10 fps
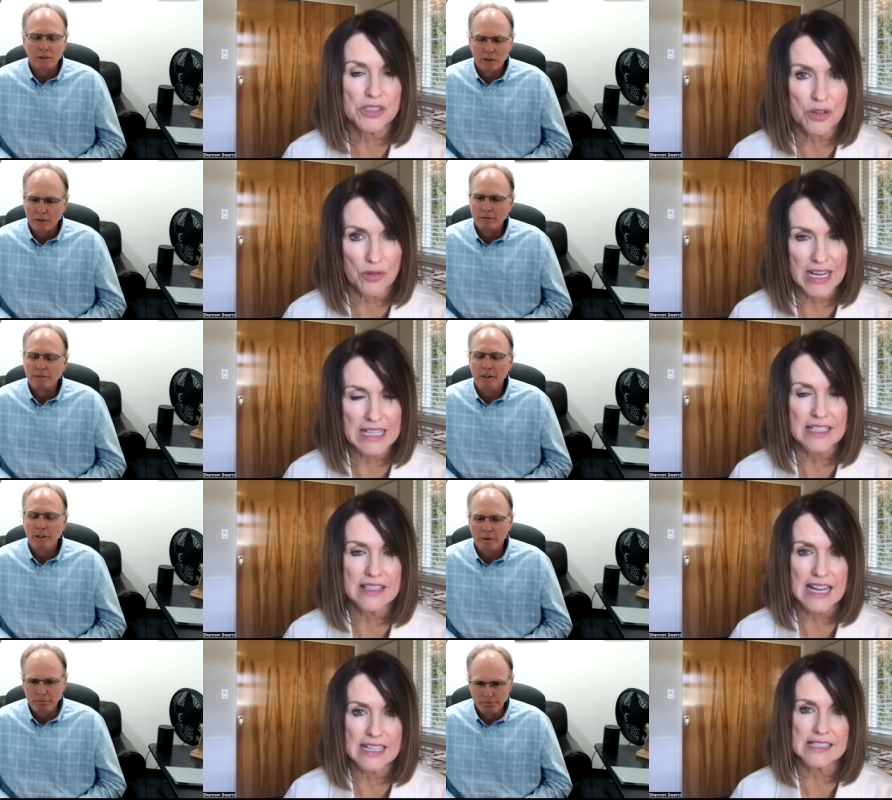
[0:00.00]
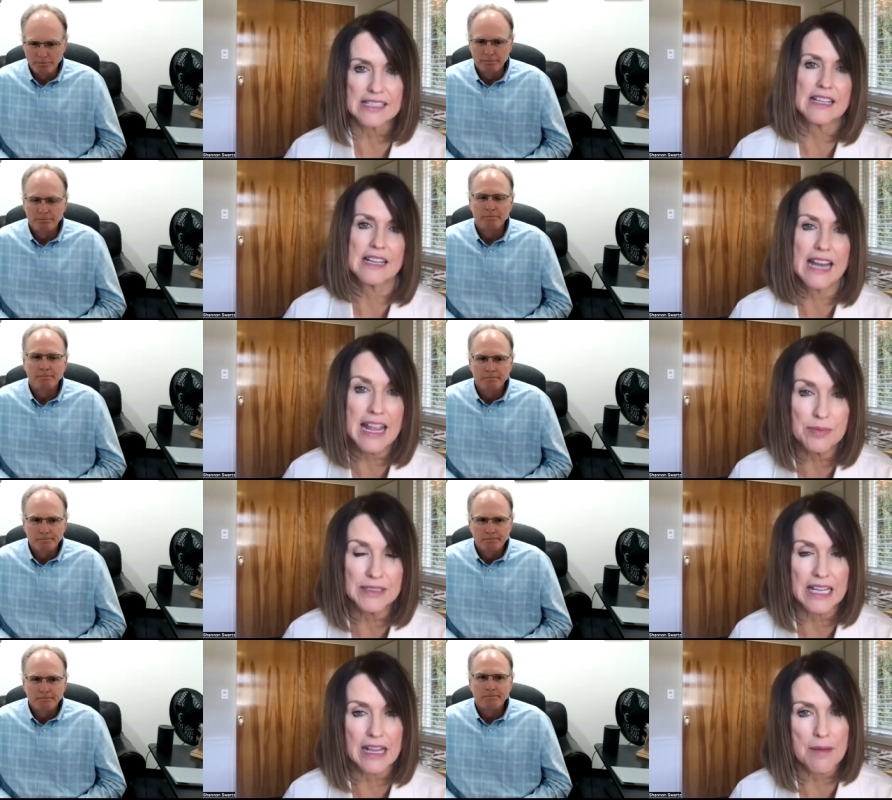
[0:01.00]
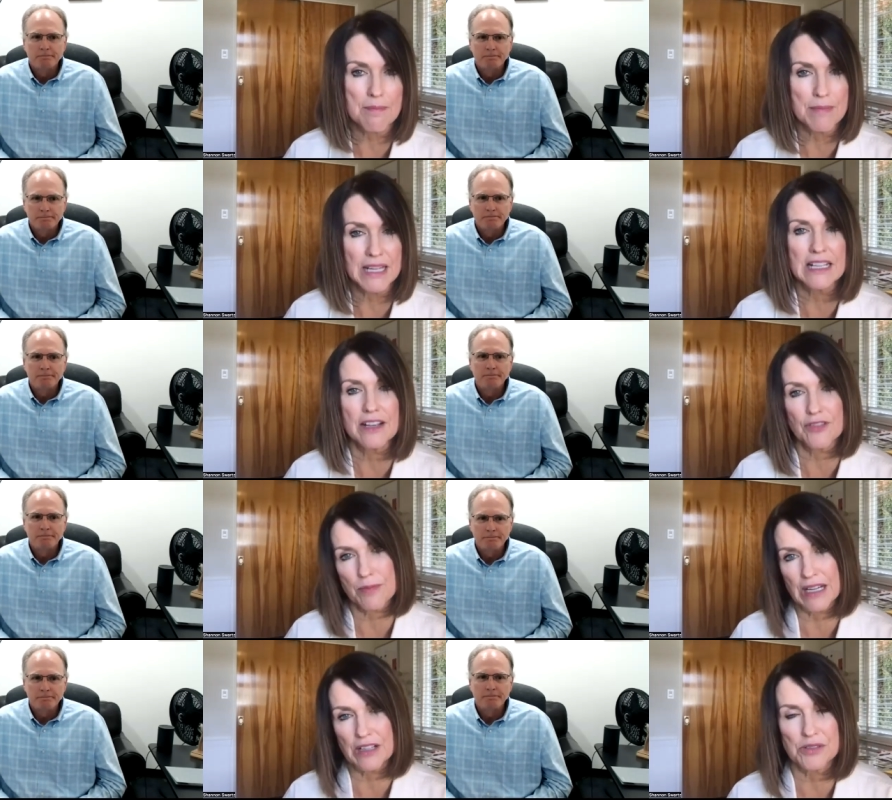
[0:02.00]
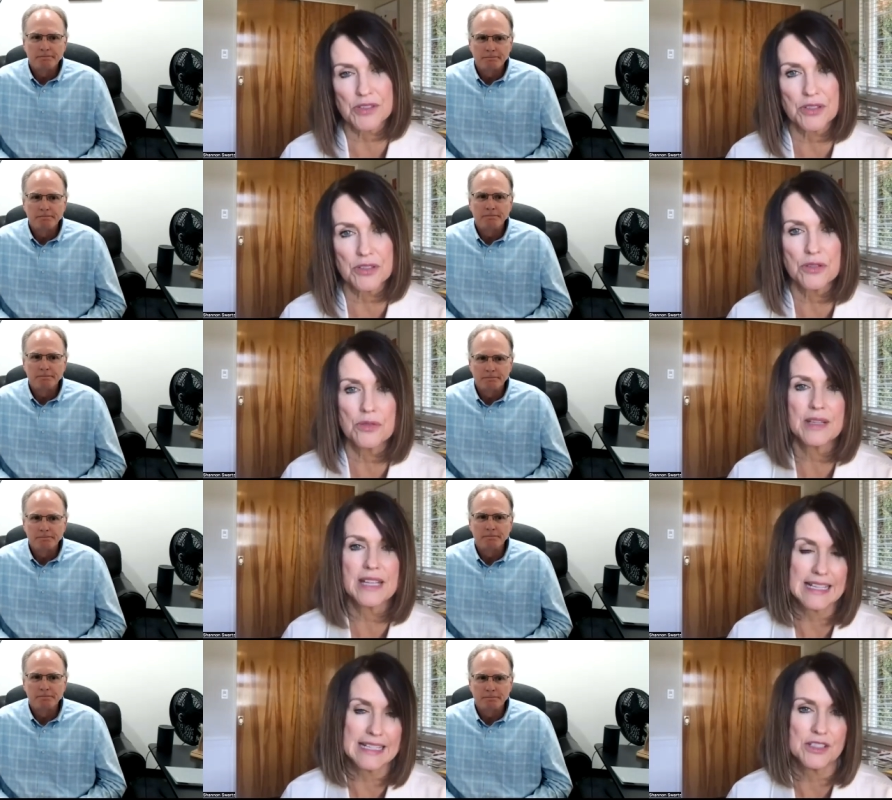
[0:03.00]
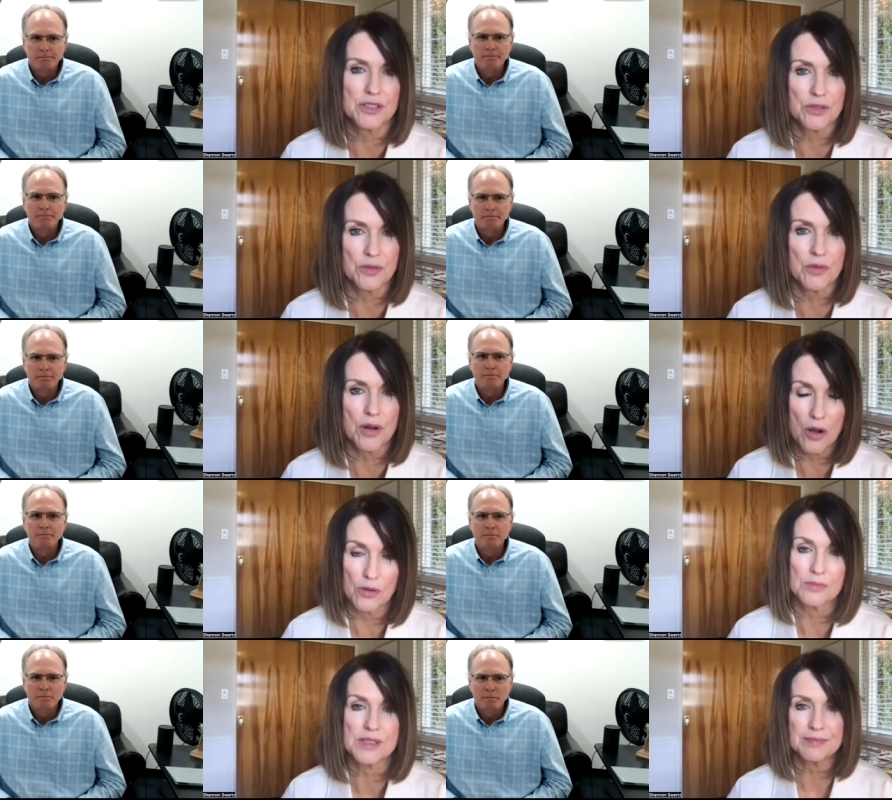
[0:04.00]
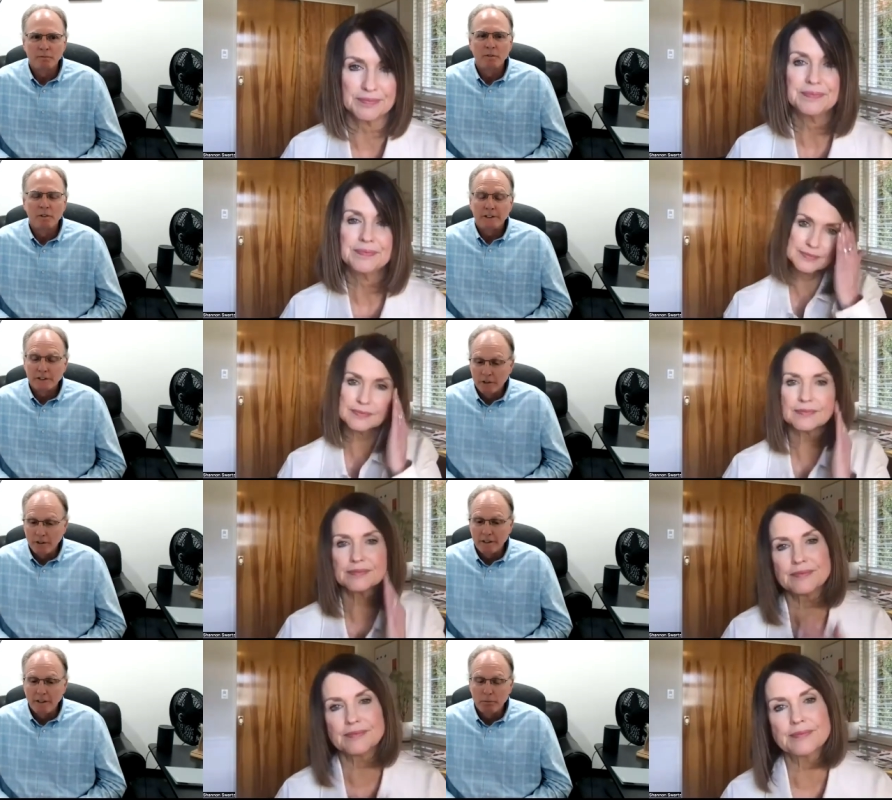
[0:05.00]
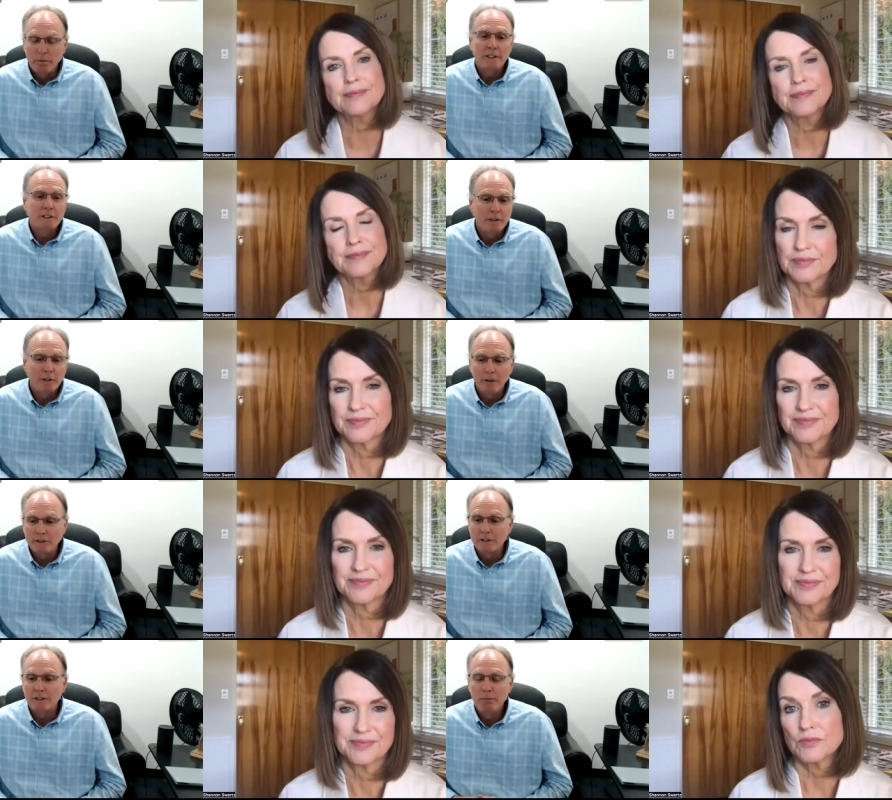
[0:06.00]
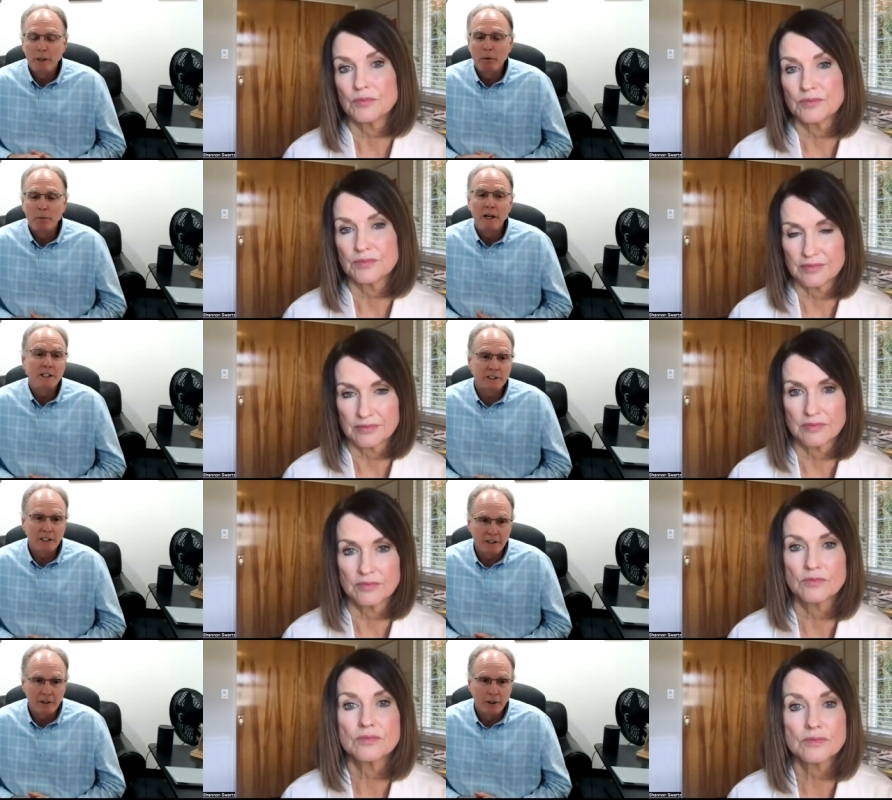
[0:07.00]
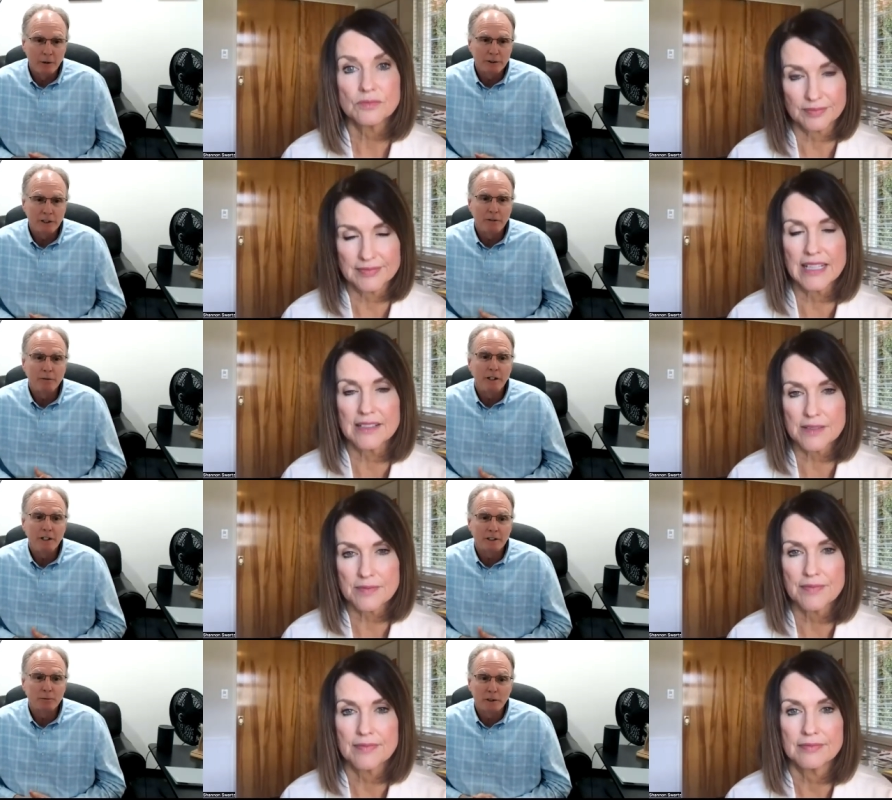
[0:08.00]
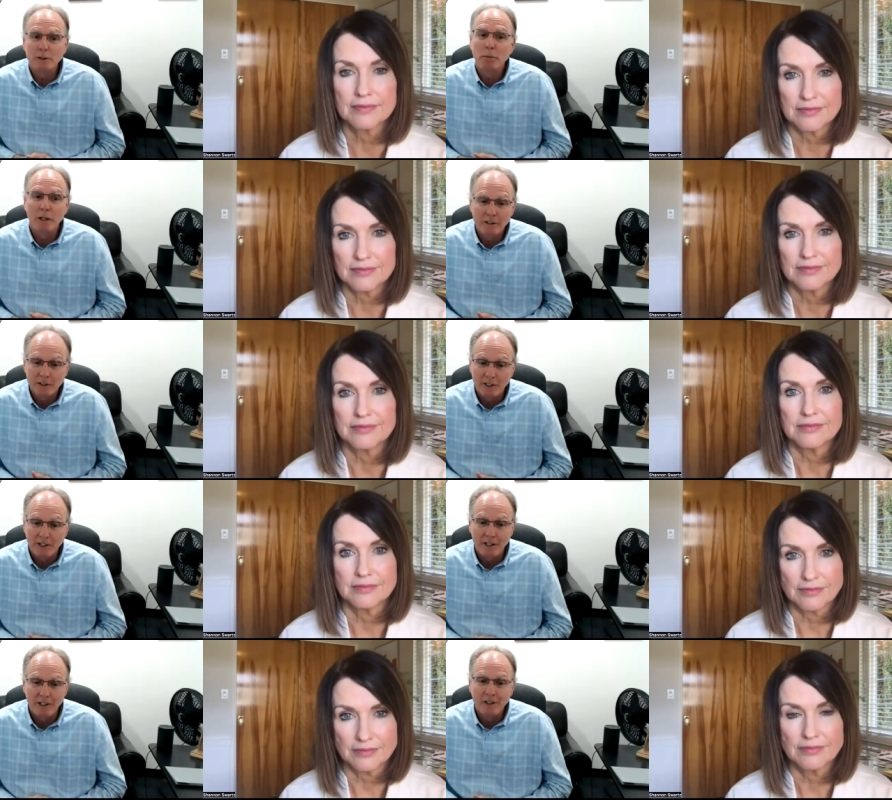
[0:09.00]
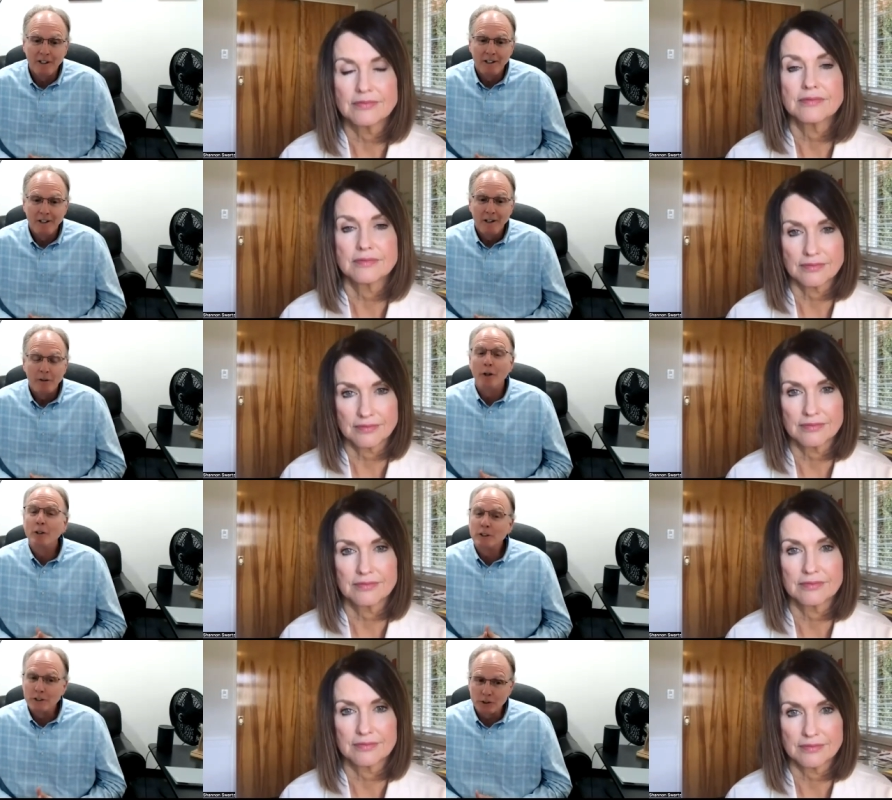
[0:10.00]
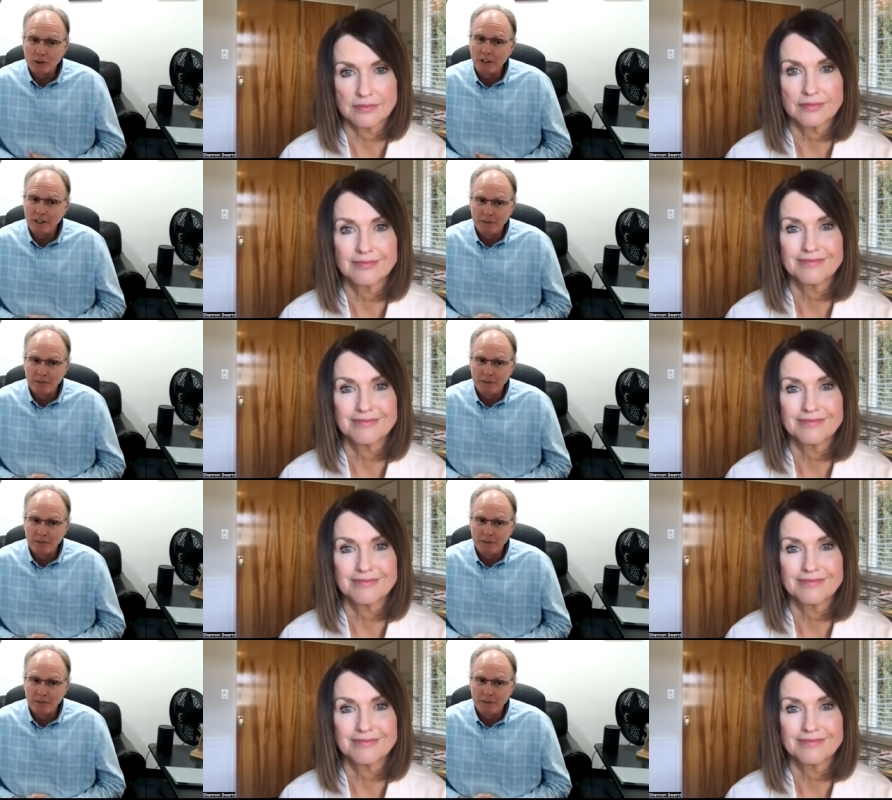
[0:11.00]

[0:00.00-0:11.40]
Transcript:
Speaker 1: which is great. And that is enabling many of our buyers to get into homes.
Speaker 2: That's correct. And plus, notice that people buying second homes in the Phoenix metropolitan area, those interest